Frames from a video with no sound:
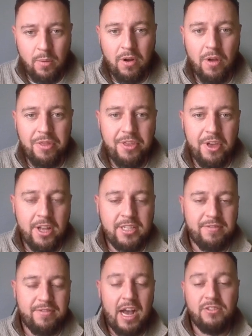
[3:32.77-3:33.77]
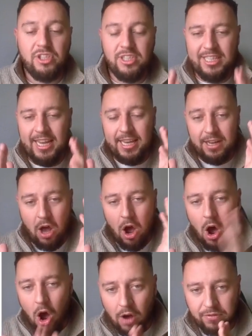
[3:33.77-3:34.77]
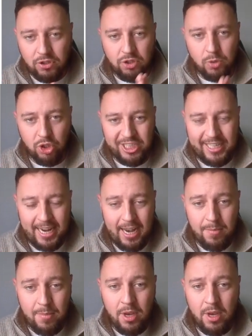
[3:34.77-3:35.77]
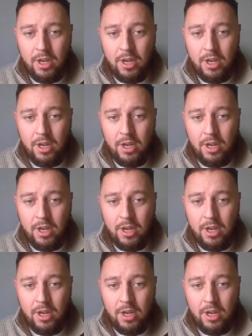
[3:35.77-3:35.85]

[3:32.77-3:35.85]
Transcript: We've got 35. So it's taken half as much time